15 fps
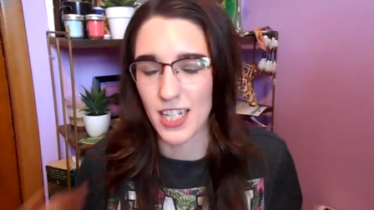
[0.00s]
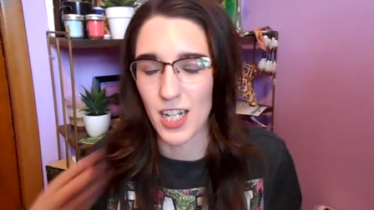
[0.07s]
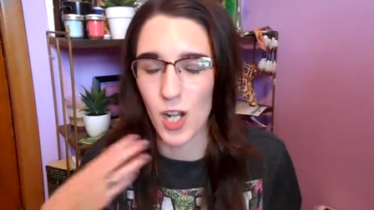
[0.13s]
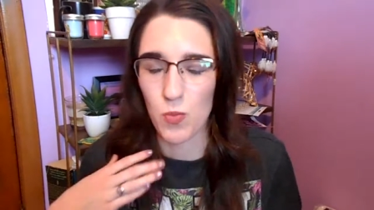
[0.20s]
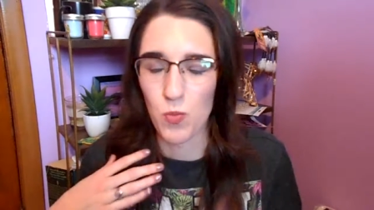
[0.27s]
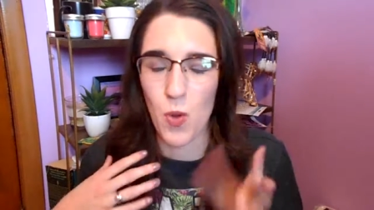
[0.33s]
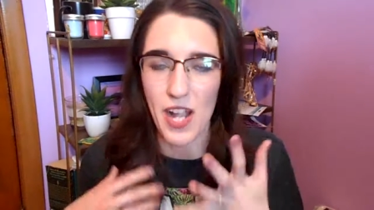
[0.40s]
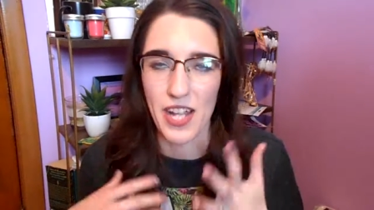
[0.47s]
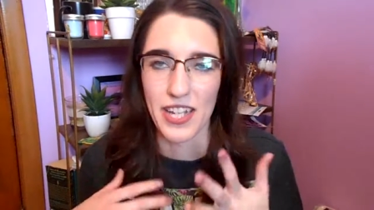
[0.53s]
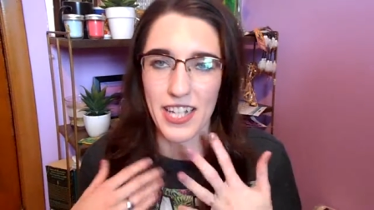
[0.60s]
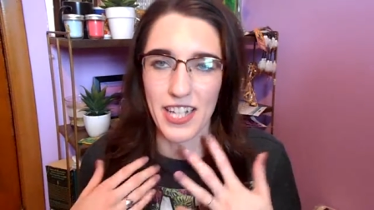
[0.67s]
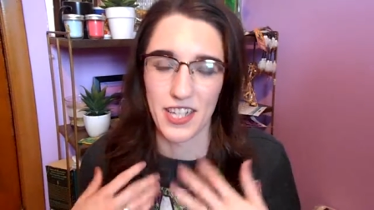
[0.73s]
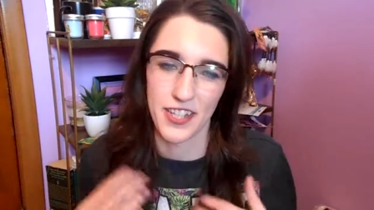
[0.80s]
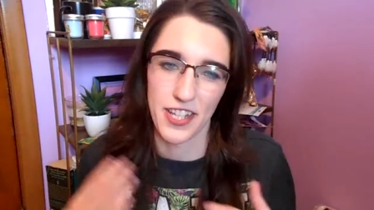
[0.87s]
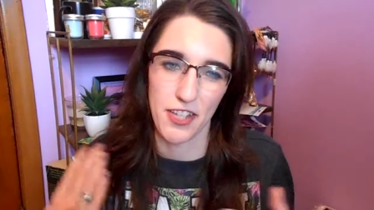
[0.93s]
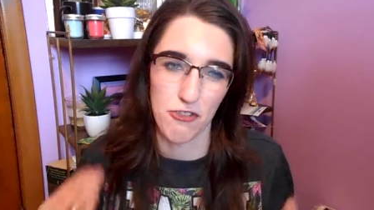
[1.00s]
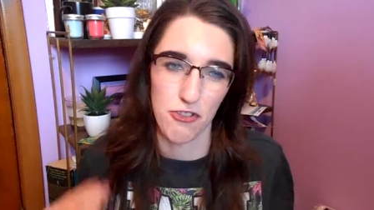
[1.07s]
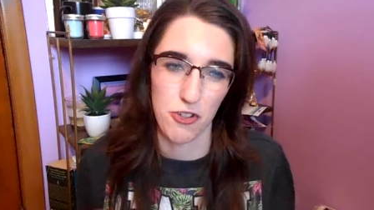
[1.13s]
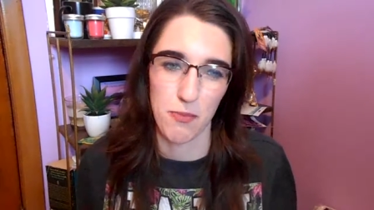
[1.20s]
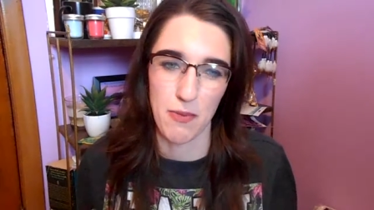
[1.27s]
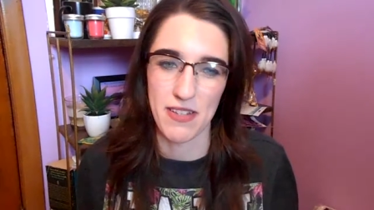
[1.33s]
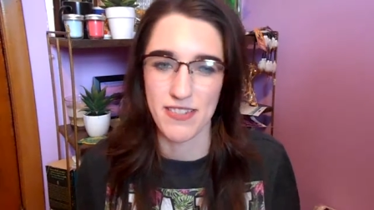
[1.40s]
and unwinding and like
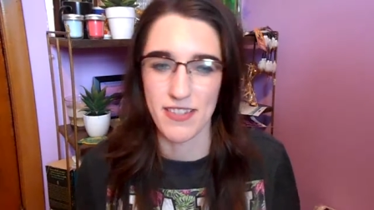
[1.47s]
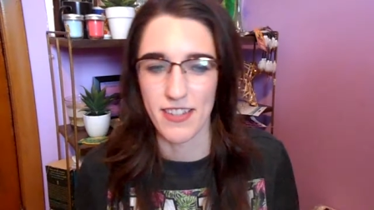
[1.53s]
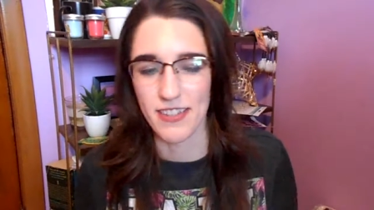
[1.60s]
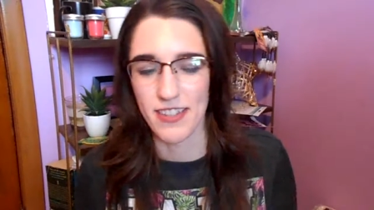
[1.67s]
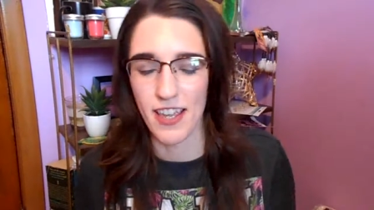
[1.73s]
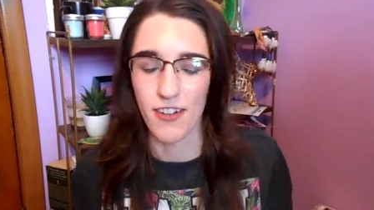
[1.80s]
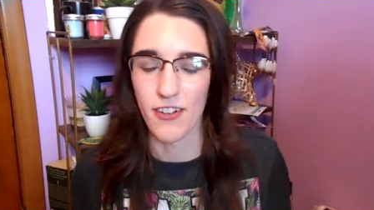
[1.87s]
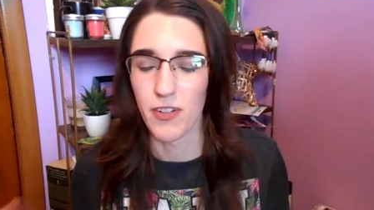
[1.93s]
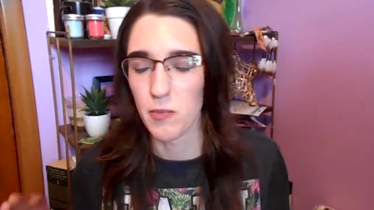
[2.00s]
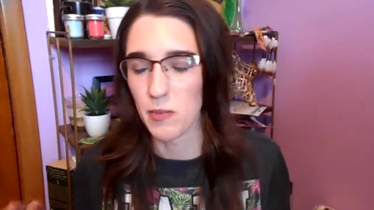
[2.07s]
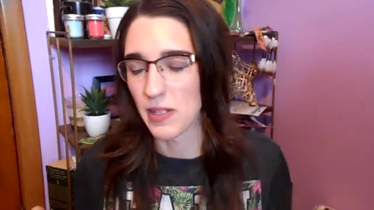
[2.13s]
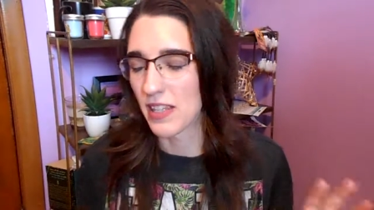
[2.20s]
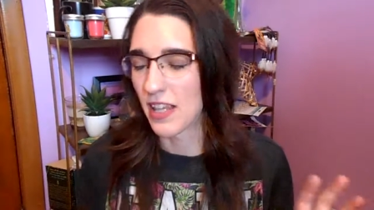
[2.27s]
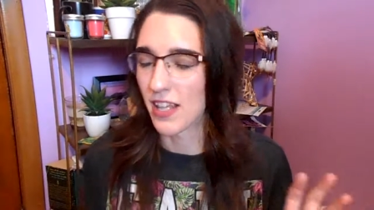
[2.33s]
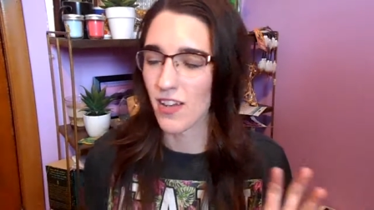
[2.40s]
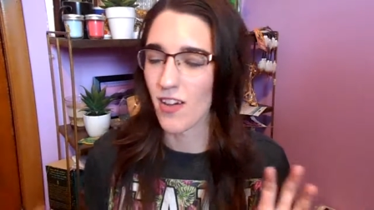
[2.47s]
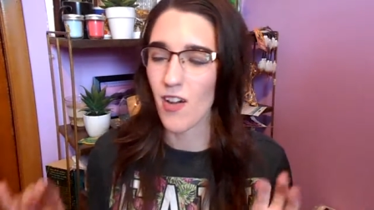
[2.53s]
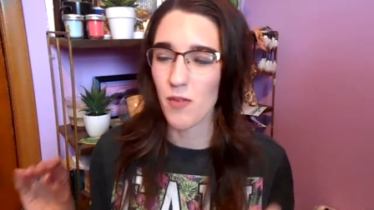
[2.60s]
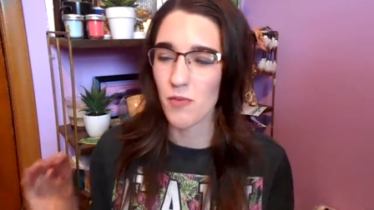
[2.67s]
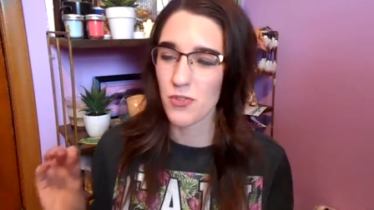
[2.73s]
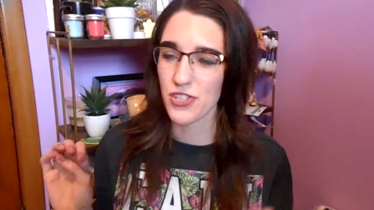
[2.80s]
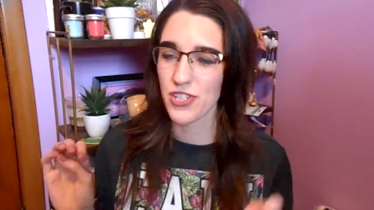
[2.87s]
doing my skincare and being like oh
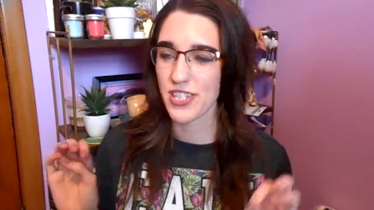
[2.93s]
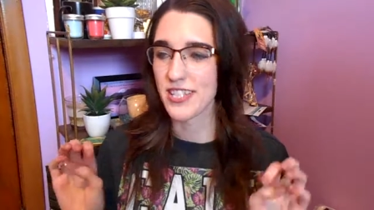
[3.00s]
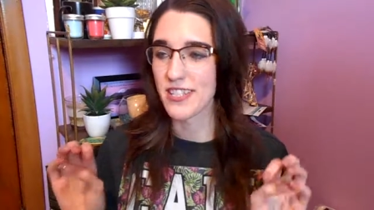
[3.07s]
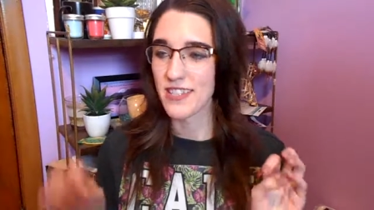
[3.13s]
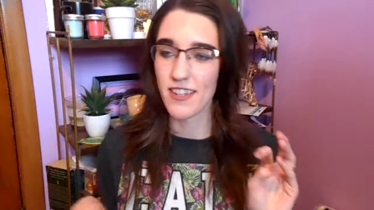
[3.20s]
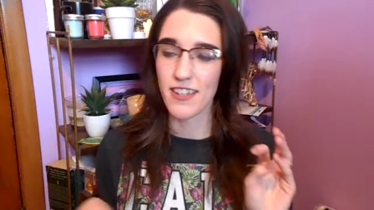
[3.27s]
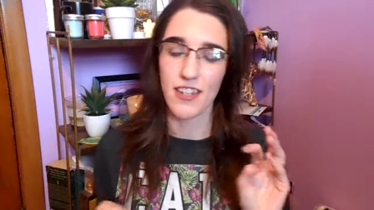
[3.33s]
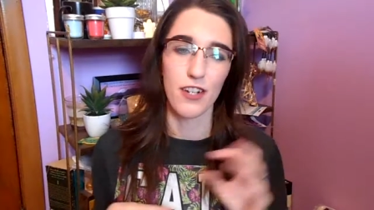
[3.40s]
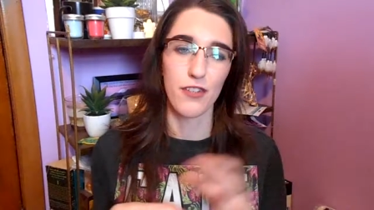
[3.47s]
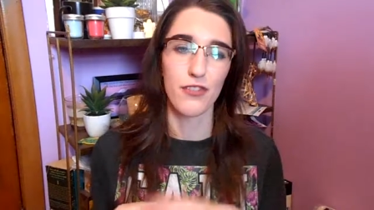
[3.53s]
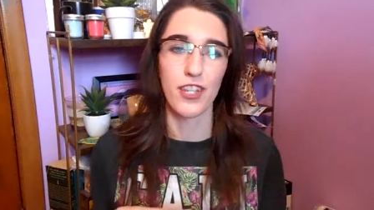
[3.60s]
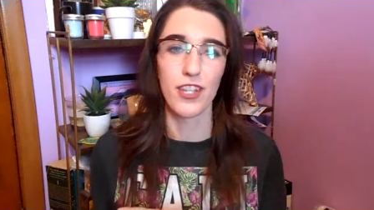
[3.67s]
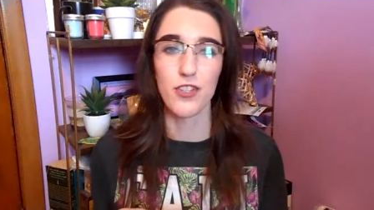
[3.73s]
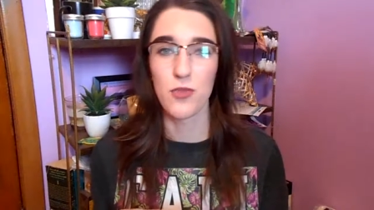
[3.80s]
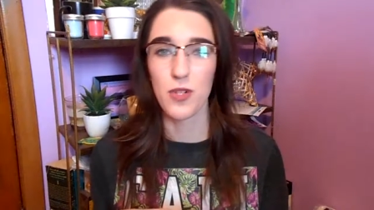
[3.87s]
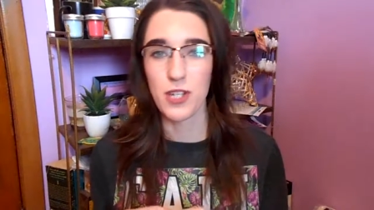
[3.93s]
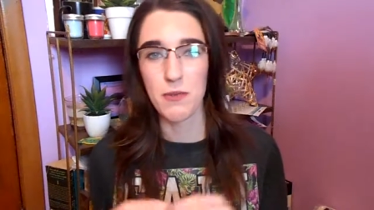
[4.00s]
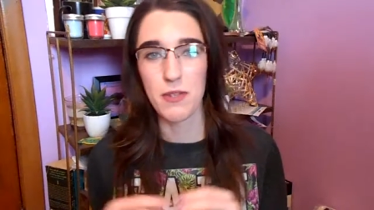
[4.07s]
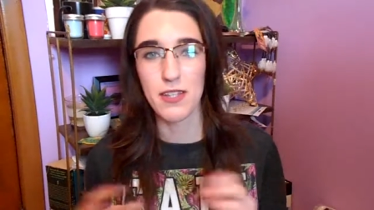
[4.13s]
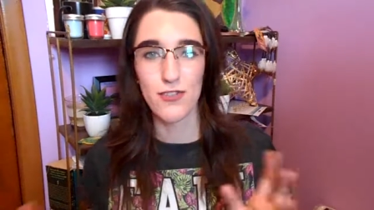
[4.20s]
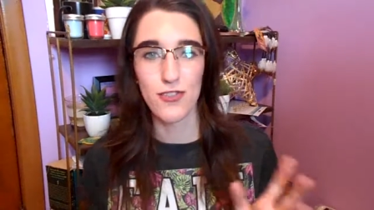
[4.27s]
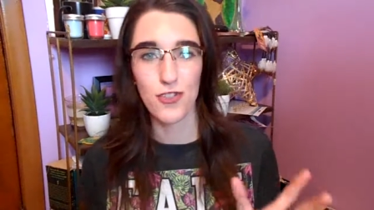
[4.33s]
I'm just gonna sit here for like 20
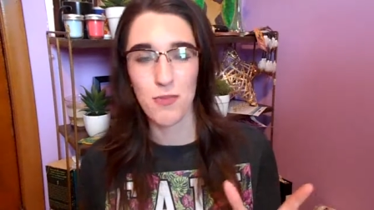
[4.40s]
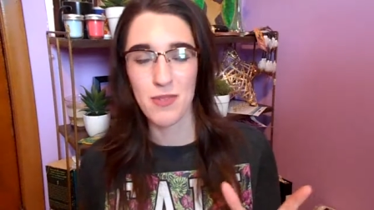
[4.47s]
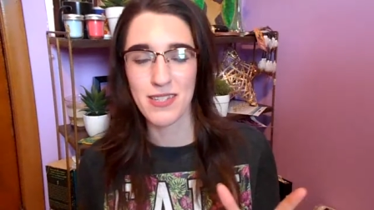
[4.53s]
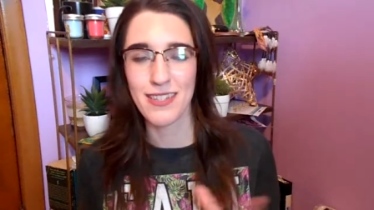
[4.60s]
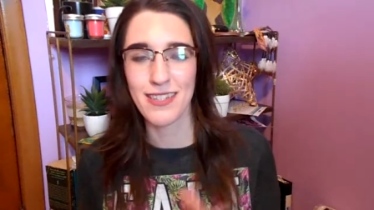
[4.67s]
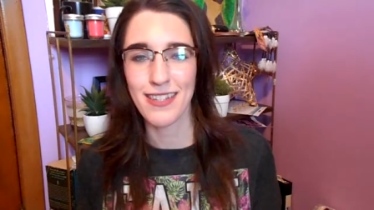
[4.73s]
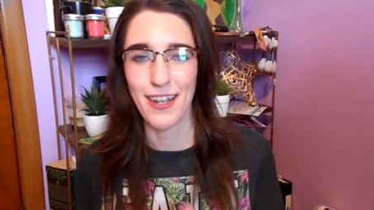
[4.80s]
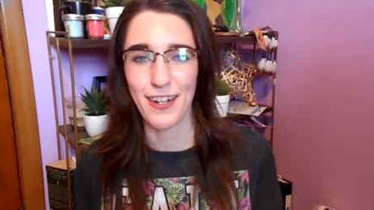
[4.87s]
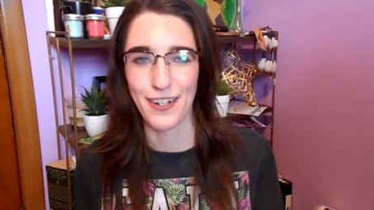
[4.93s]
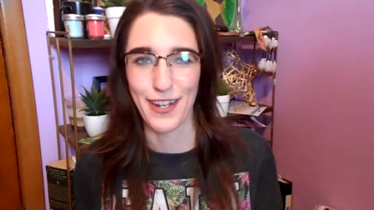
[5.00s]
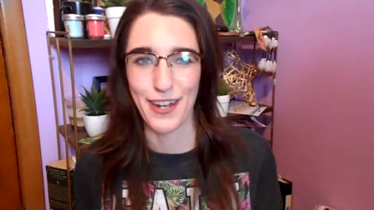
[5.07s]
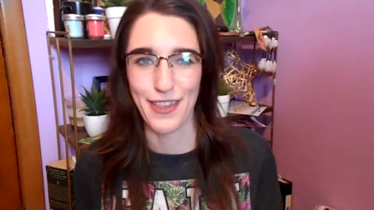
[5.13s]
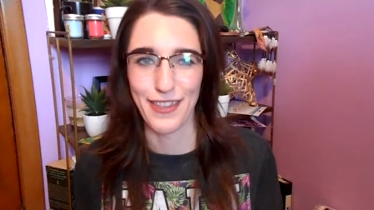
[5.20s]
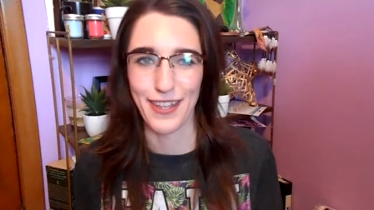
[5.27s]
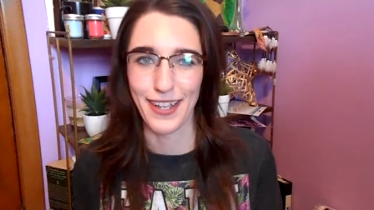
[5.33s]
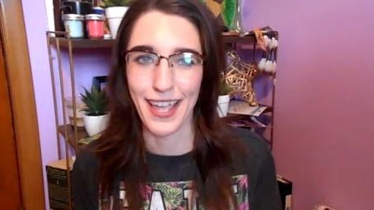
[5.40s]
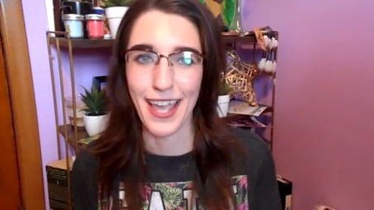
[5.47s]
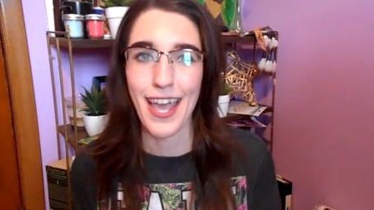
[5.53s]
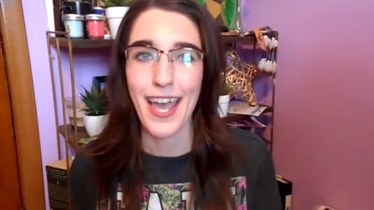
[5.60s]
minutes and do my skincare kind of thing